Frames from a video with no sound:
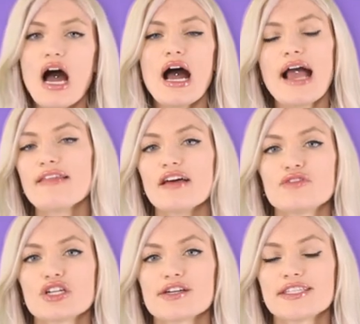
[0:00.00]
I
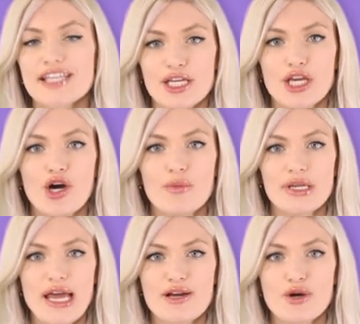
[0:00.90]
loved her sunny home
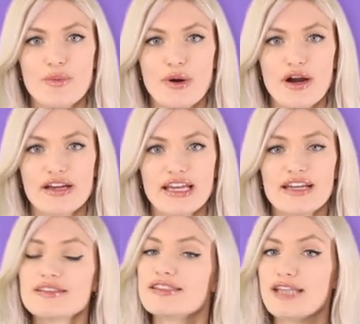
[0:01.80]
in Echo Park,
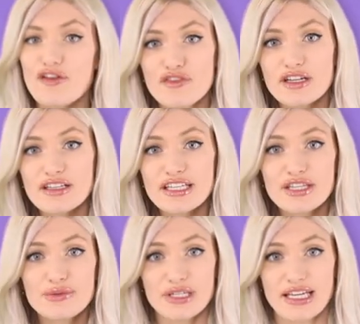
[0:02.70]
and it's definitely
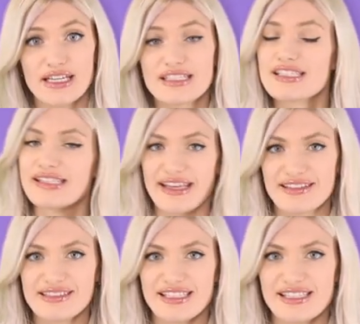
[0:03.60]
unique to say
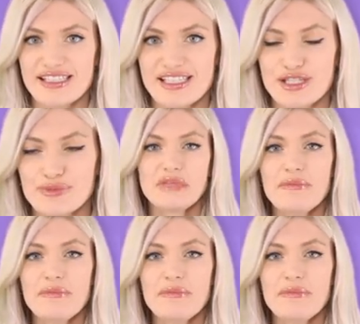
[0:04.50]
the least.